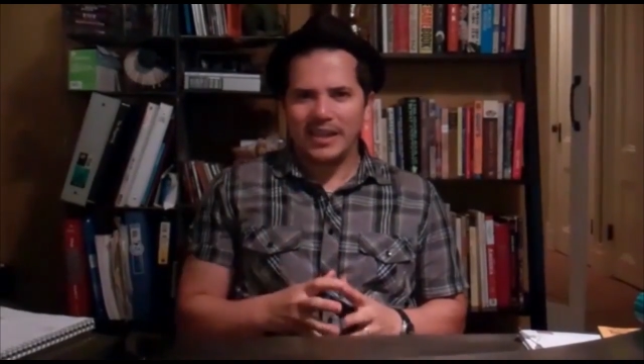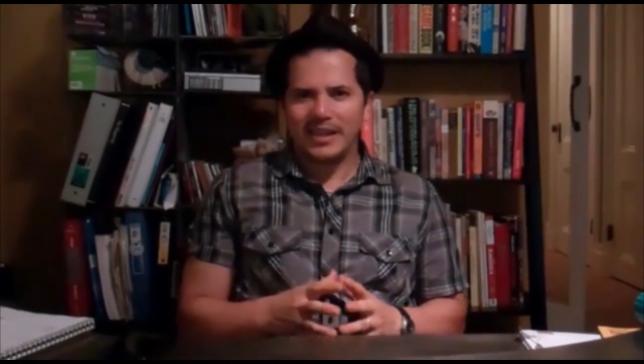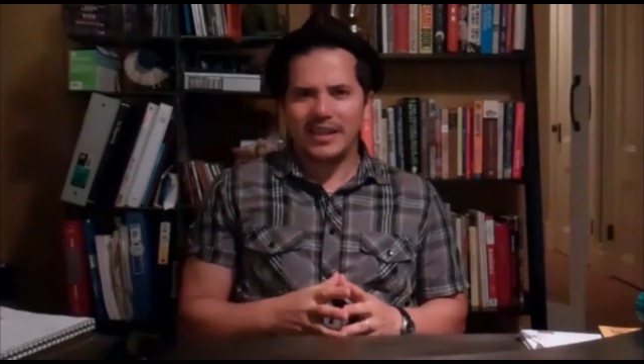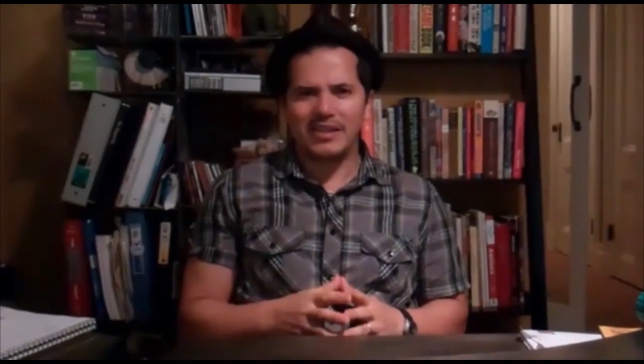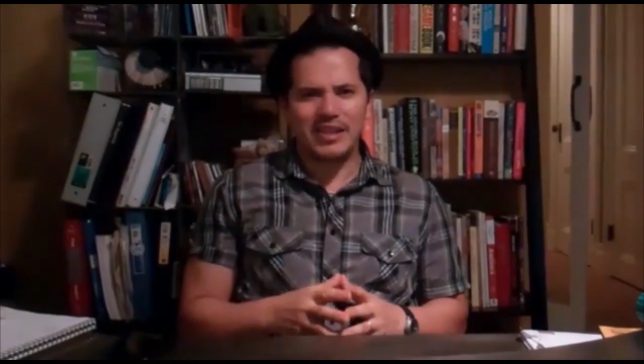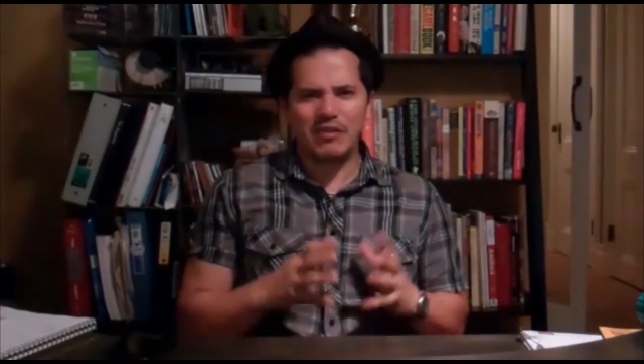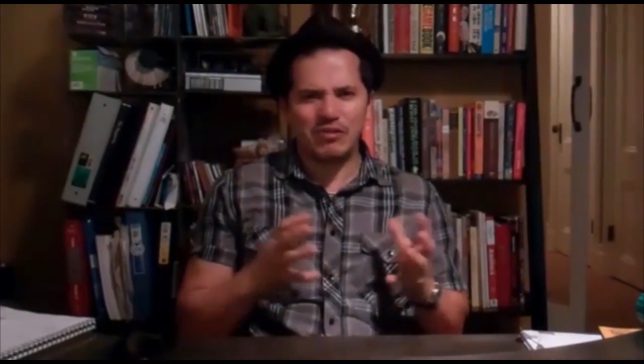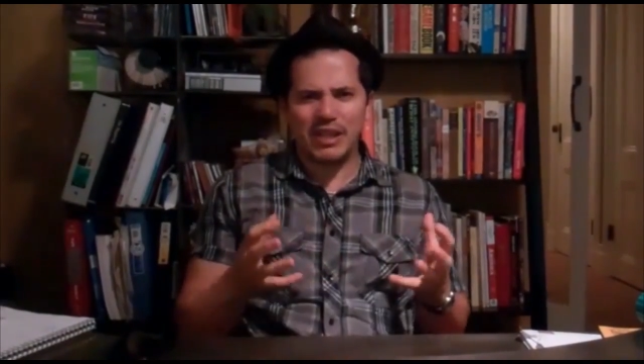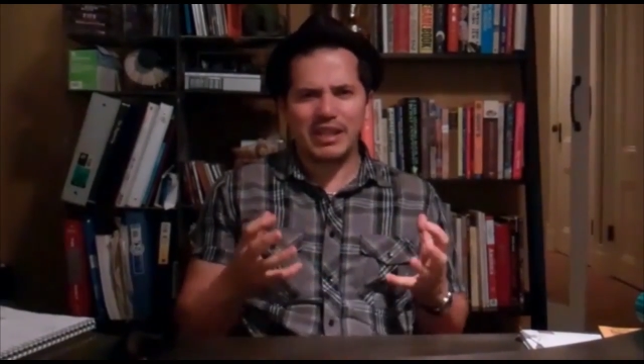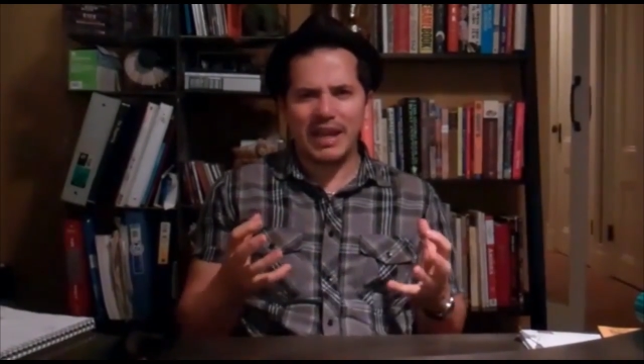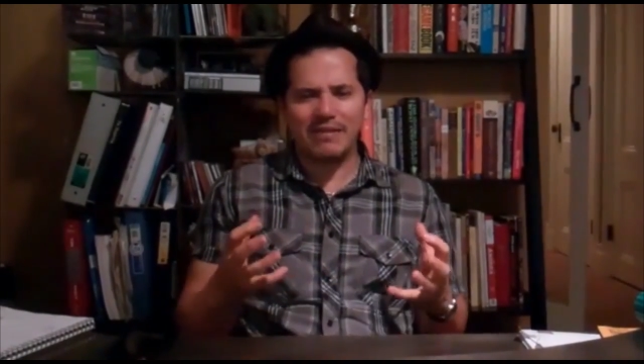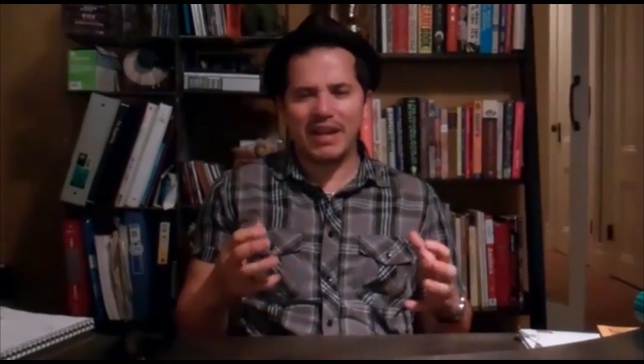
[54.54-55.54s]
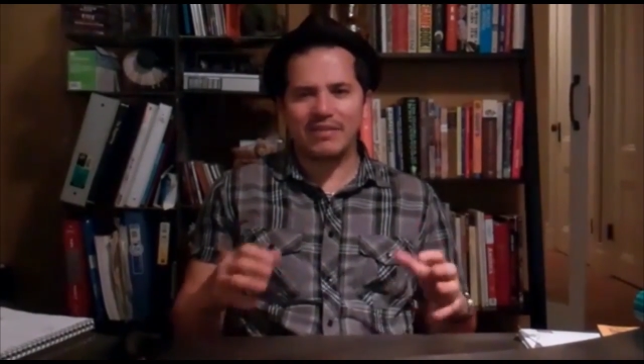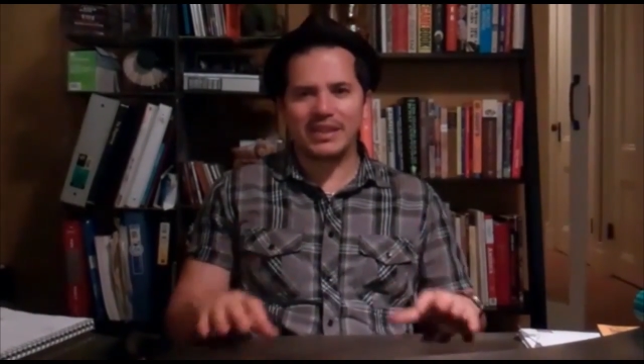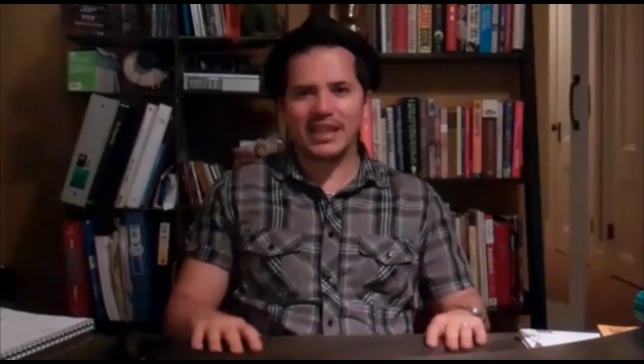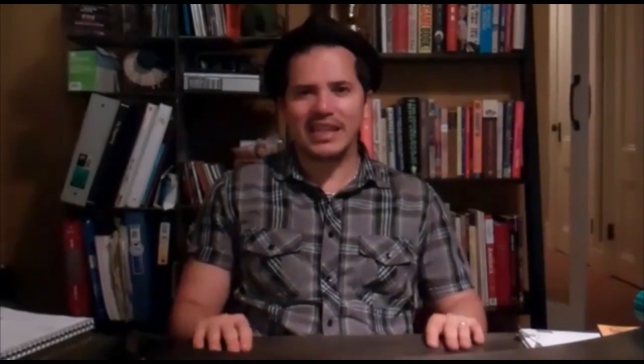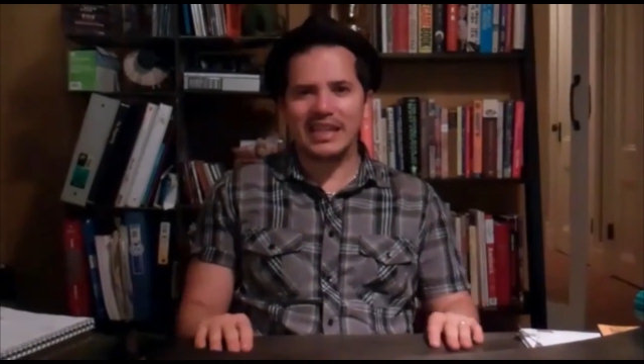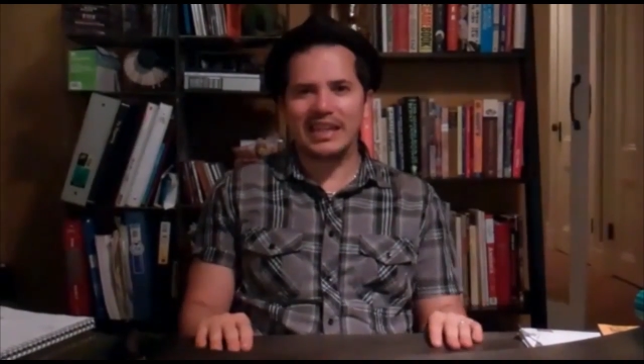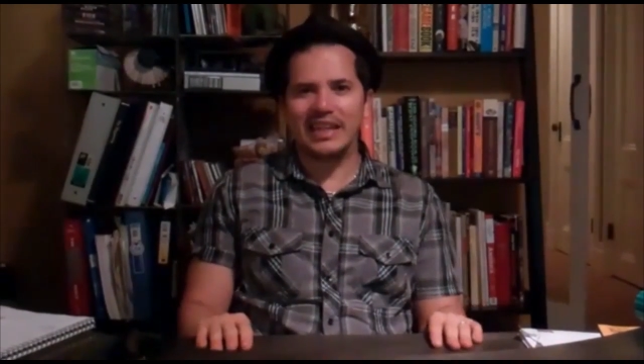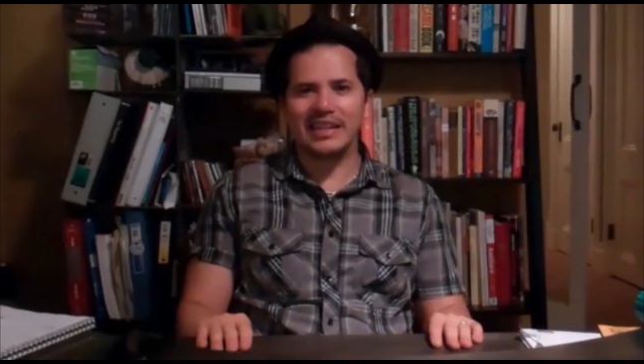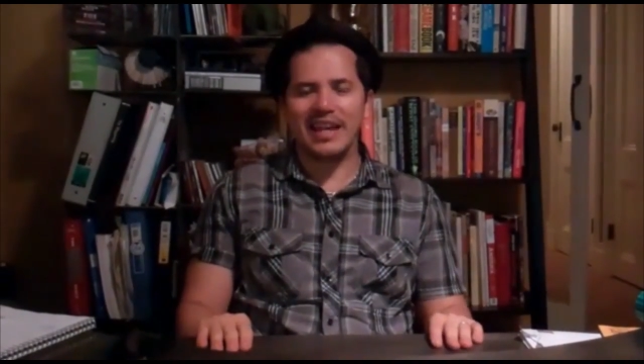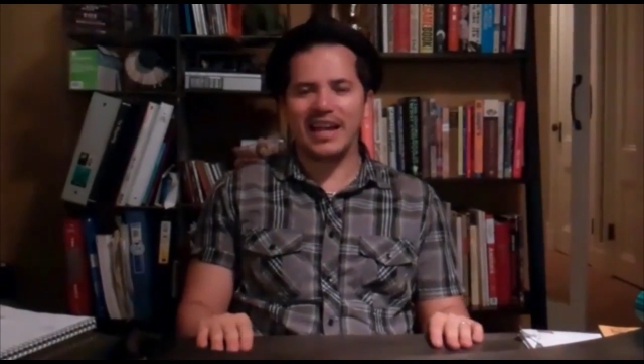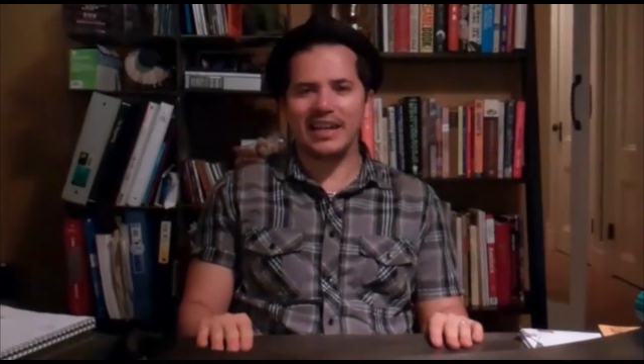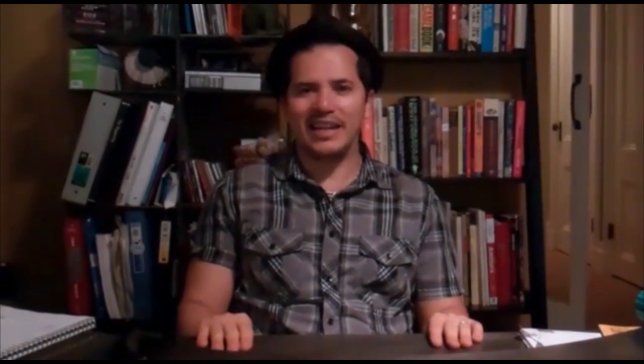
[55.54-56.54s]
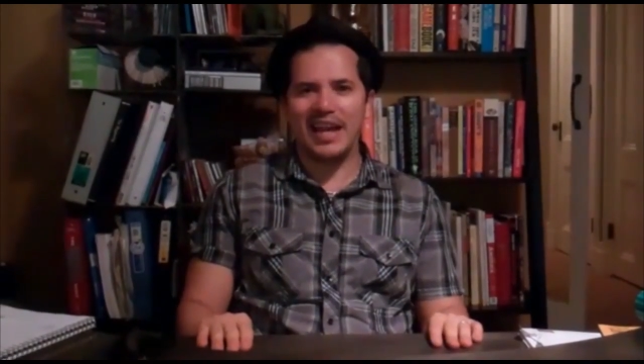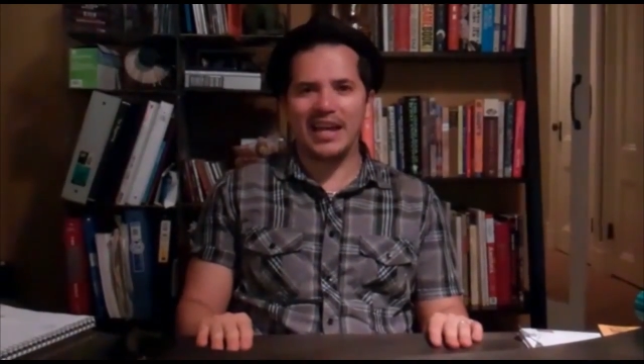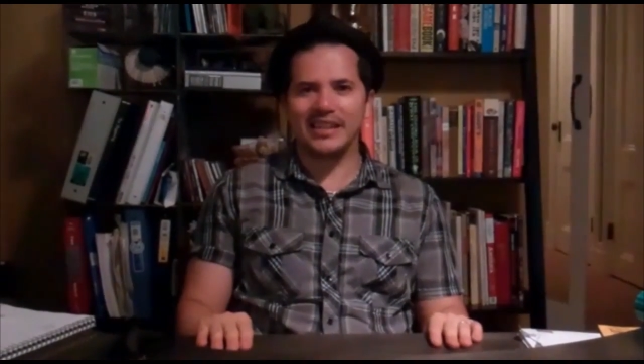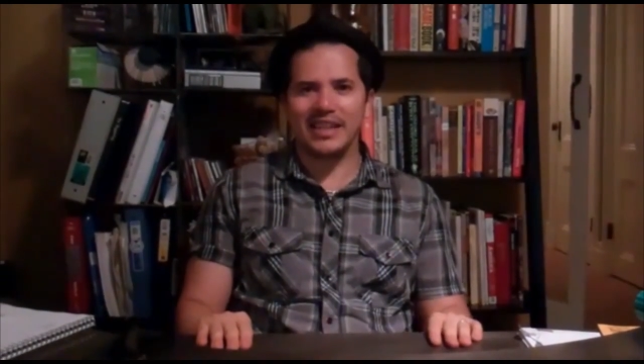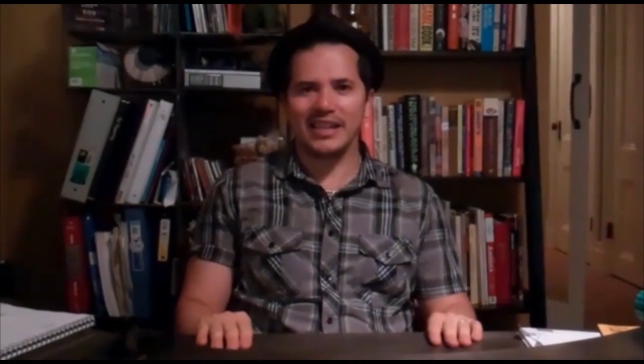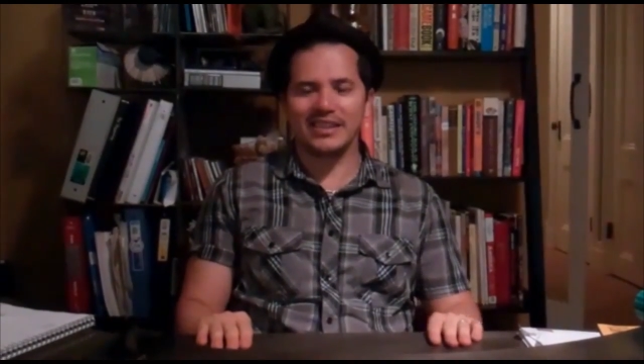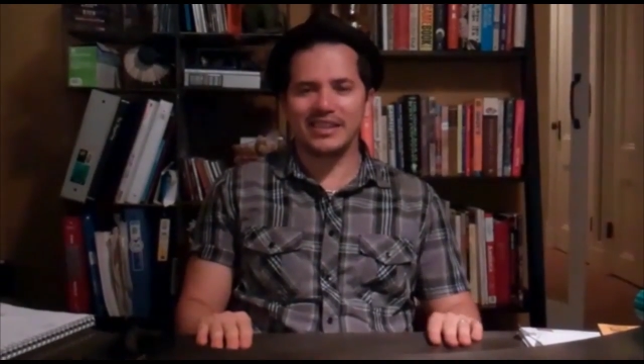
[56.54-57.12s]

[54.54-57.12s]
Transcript: He gave it everything he had.